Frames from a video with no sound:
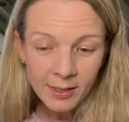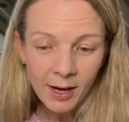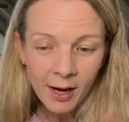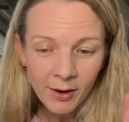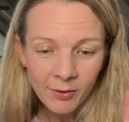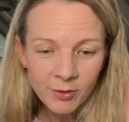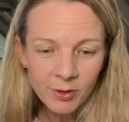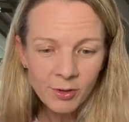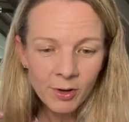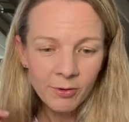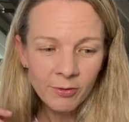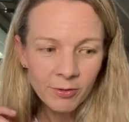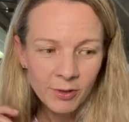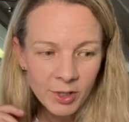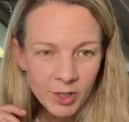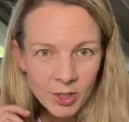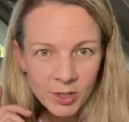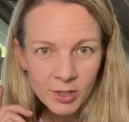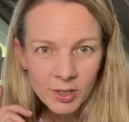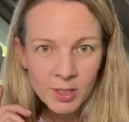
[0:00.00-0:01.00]
after I
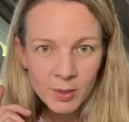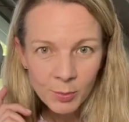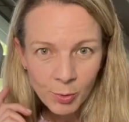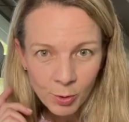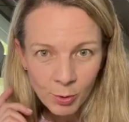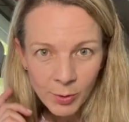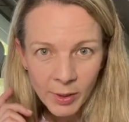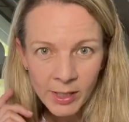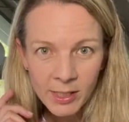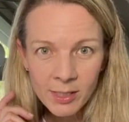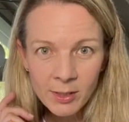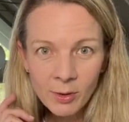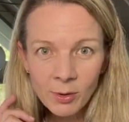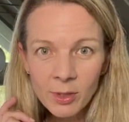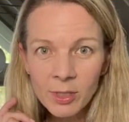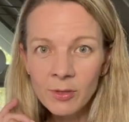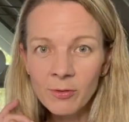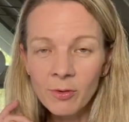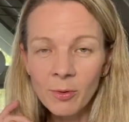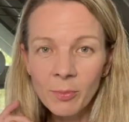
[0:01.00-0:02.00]
finish the sport weight
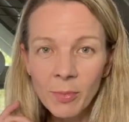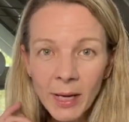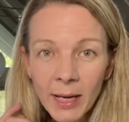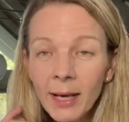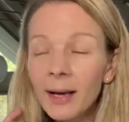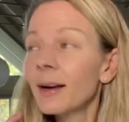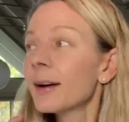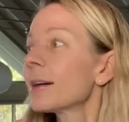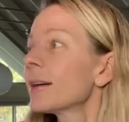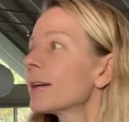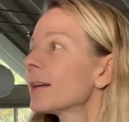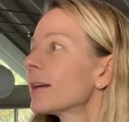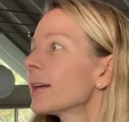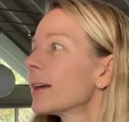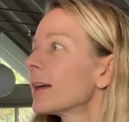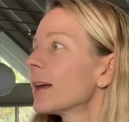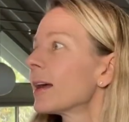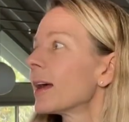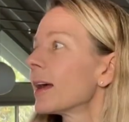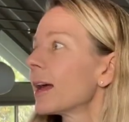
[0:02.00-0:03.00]
socks for Mia.
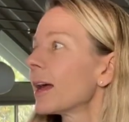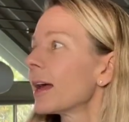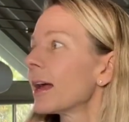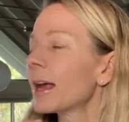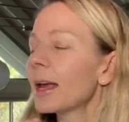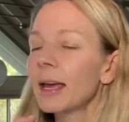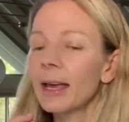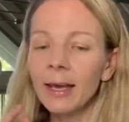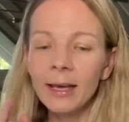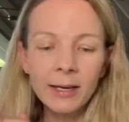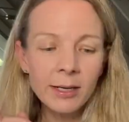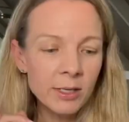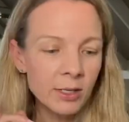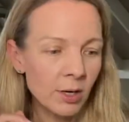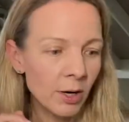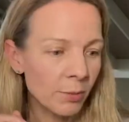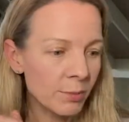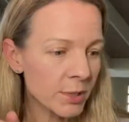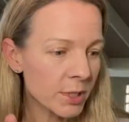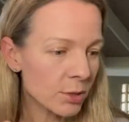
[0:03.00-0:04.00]
And
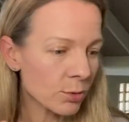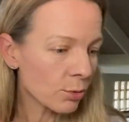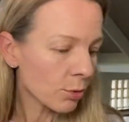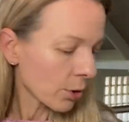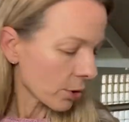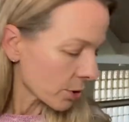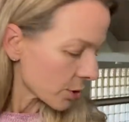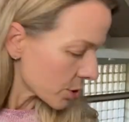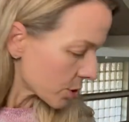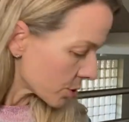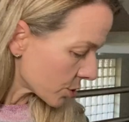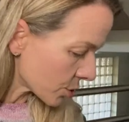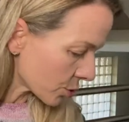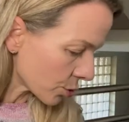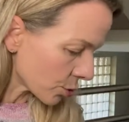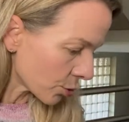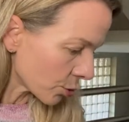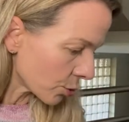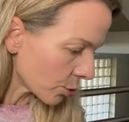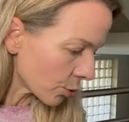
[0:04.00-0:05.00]
I'm still going to
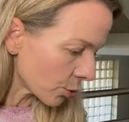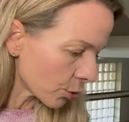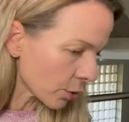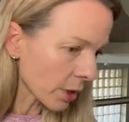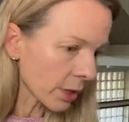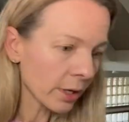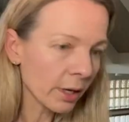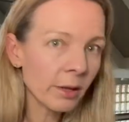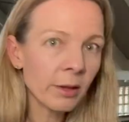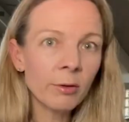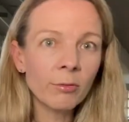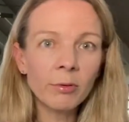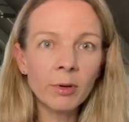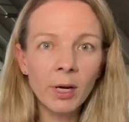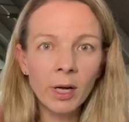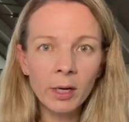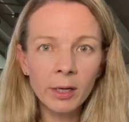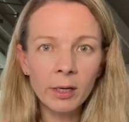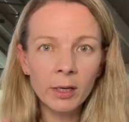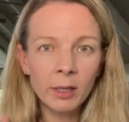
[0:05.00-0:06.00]
do another
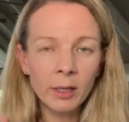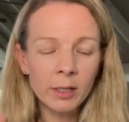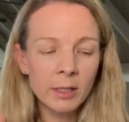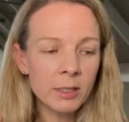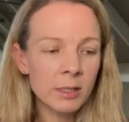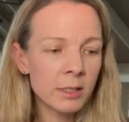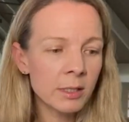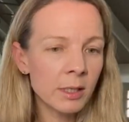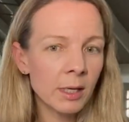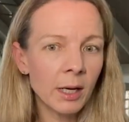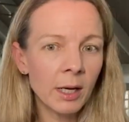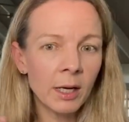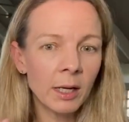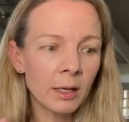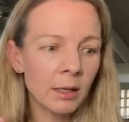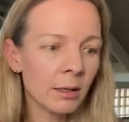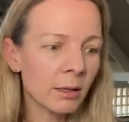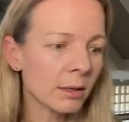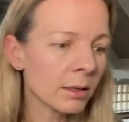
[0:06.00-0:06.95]
ranunculus in